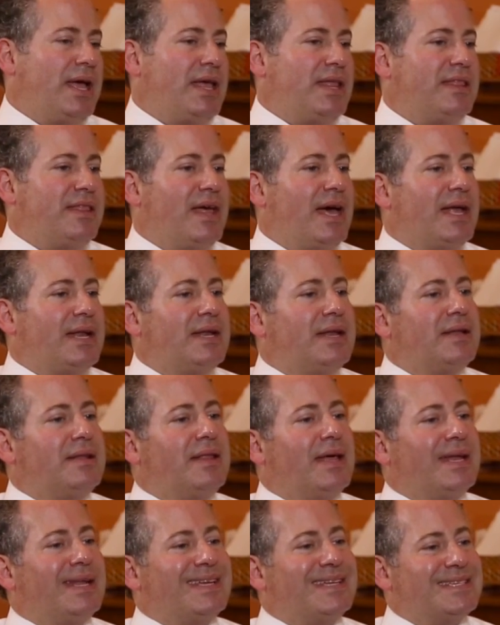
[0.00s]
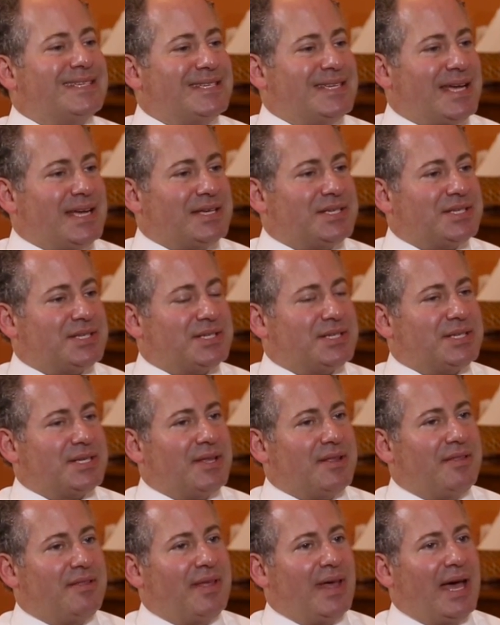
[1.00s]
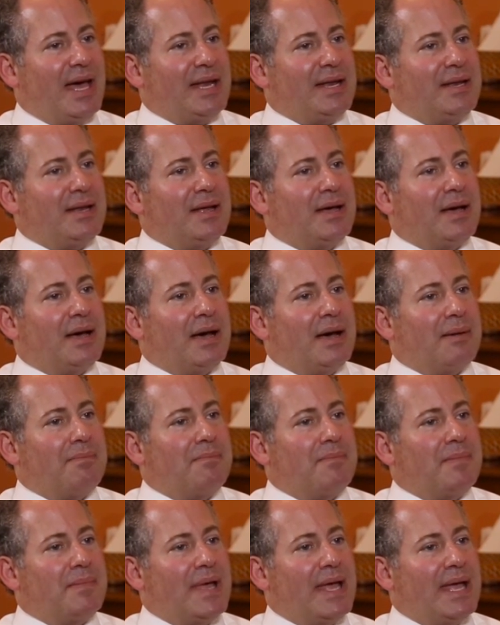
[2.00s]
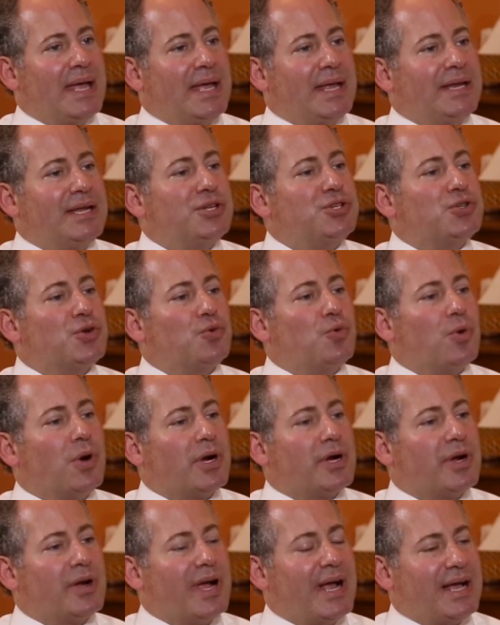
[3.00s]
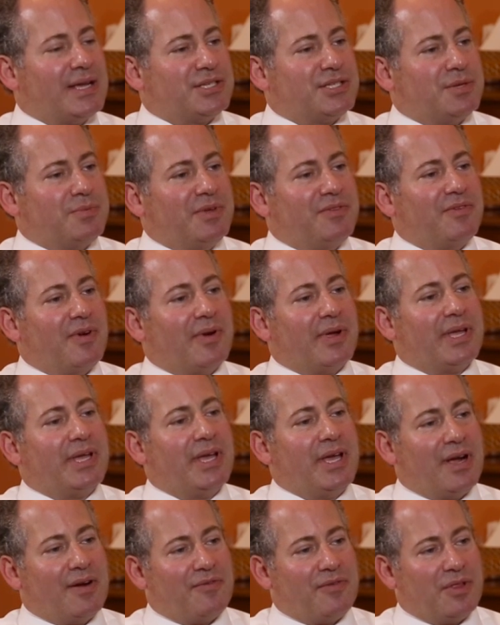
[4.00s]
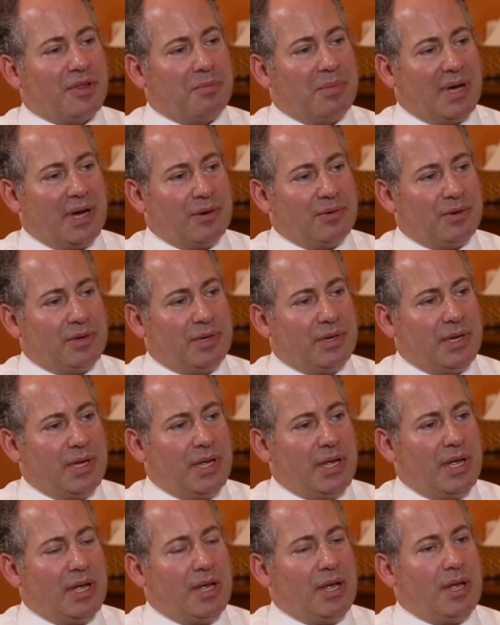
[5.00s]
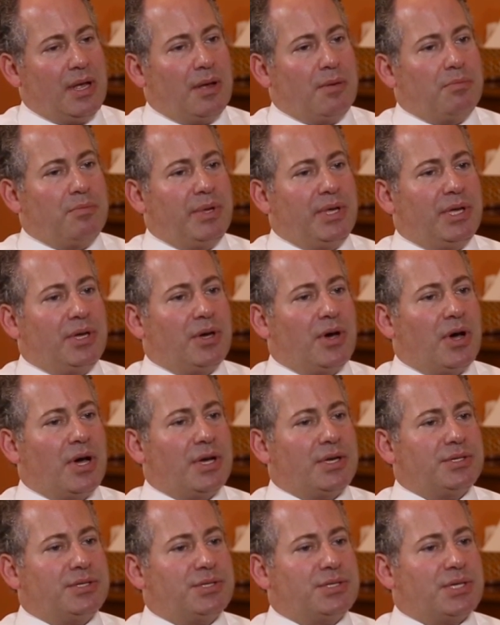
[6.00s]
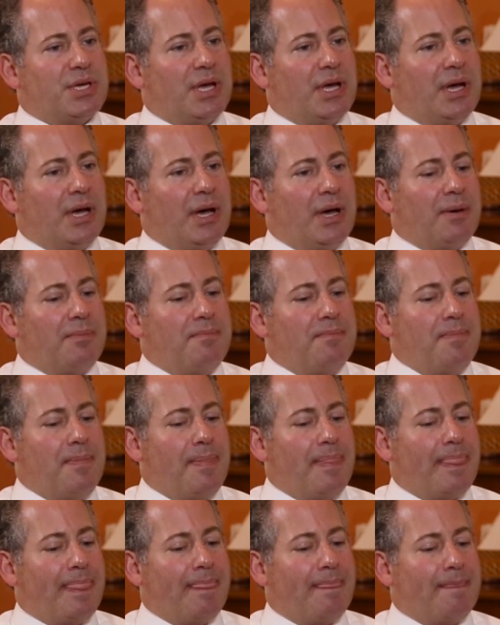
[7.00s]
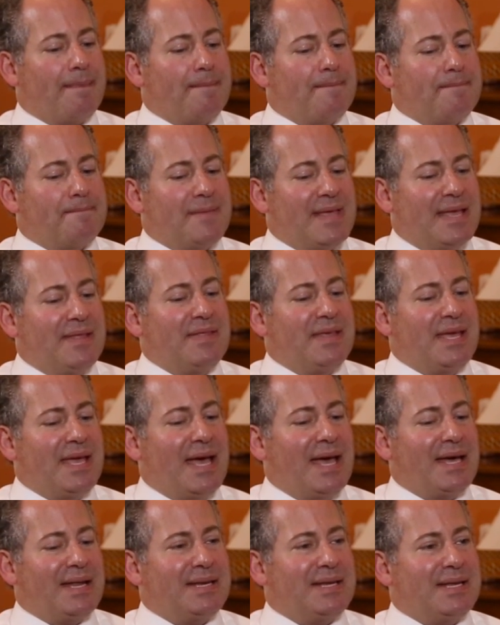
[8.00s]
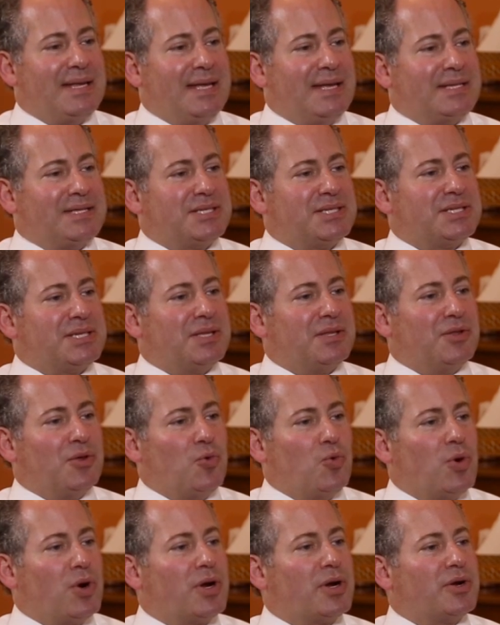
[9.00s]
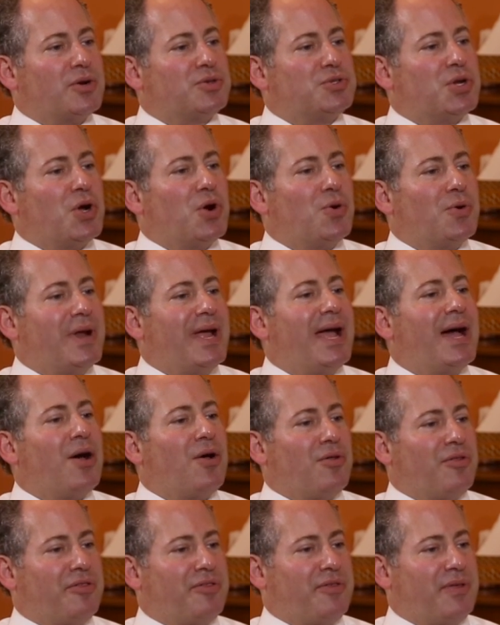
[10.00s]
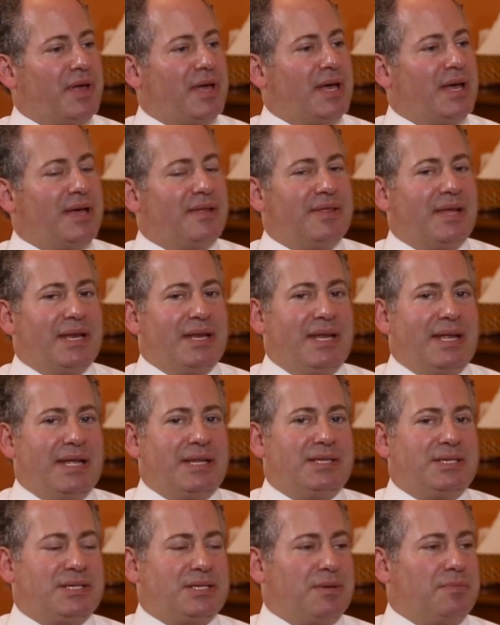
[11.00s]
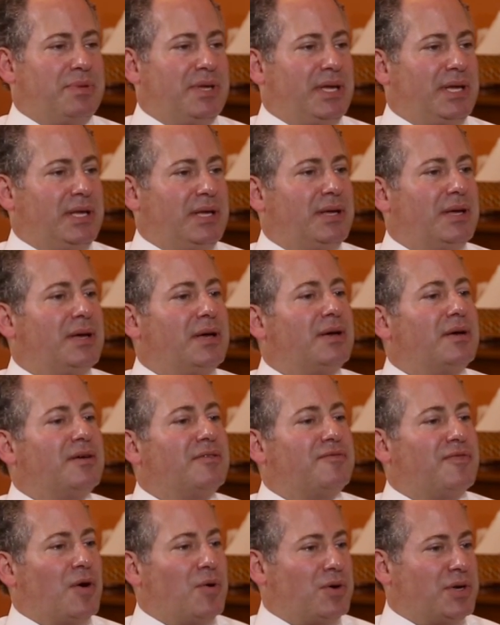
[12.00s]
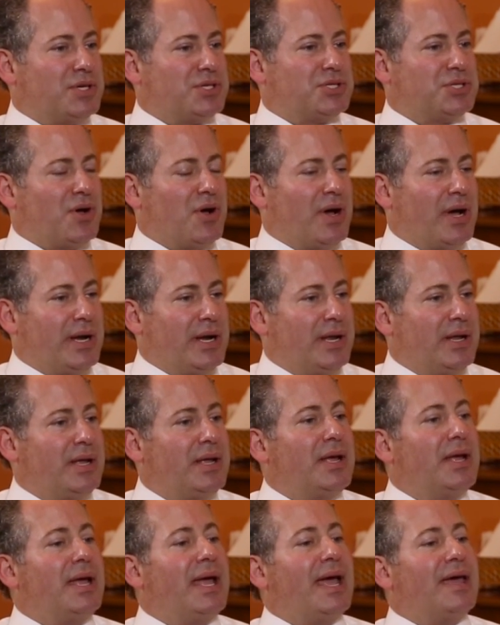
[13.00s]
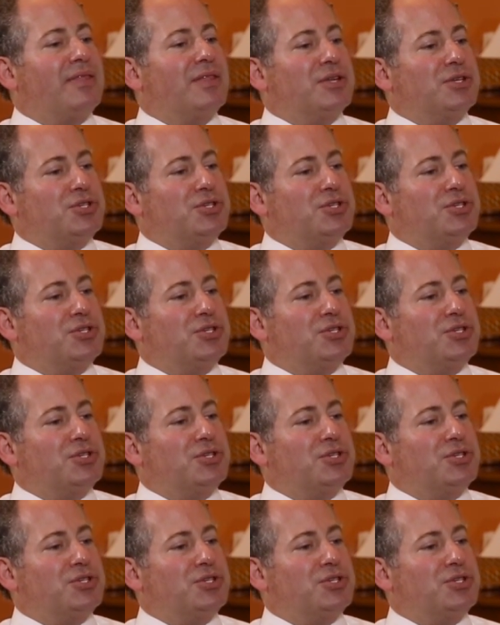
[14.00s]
that exist that an injured worker has to be very careful about, because in the end, it's the worker's own health that needs to be focused on, and the